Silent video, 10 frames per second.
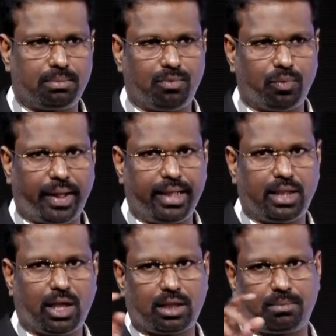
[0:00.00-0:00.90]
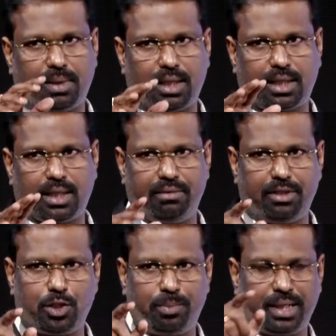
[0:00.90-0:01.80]
white dot marker
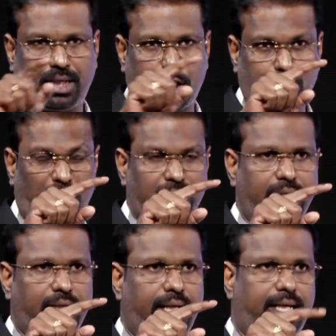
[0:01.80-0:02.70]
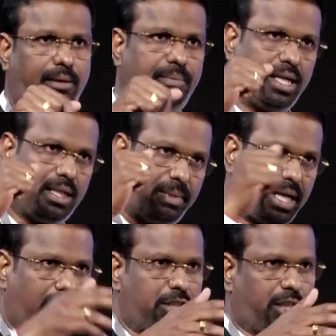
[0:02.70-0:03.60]
which will be correspondingly coming in my
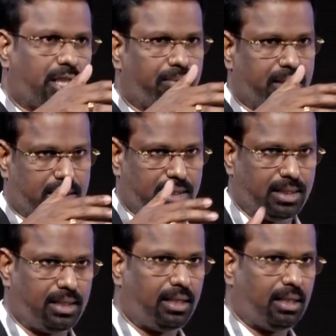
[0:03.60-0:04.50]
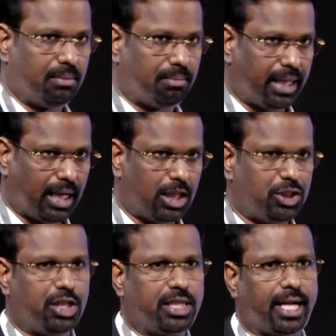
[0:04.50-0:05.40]
angiogram. My
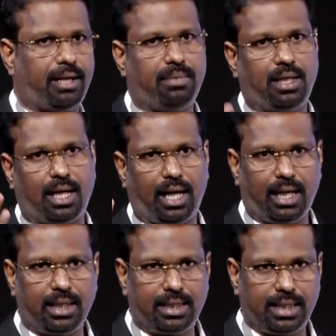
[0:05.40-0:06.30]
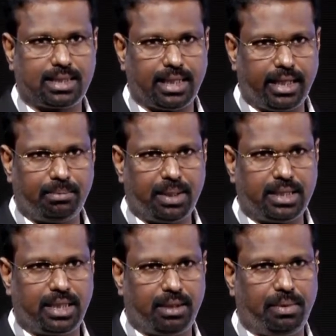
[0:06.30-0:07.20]
angiogram and this
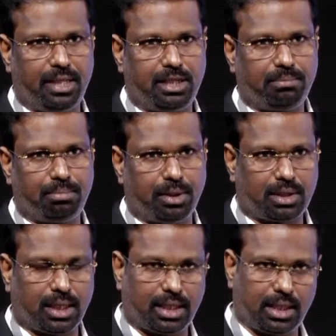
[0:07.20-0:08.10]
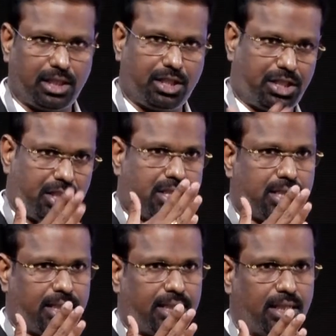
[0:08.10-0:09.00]
light-based imaging both are
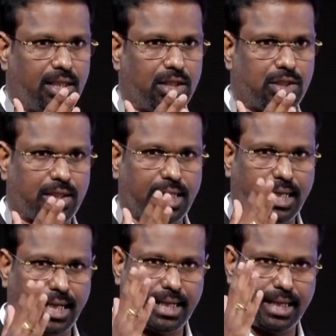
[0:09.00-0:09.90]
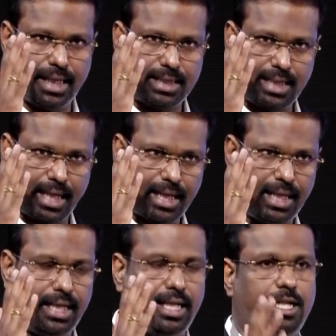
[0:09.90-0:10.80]
registered so that I can
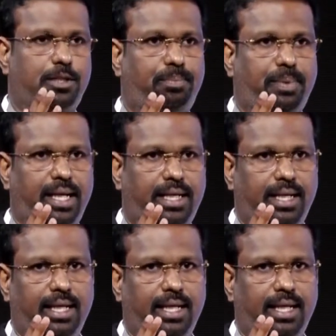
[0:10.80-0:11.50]
exactly interpret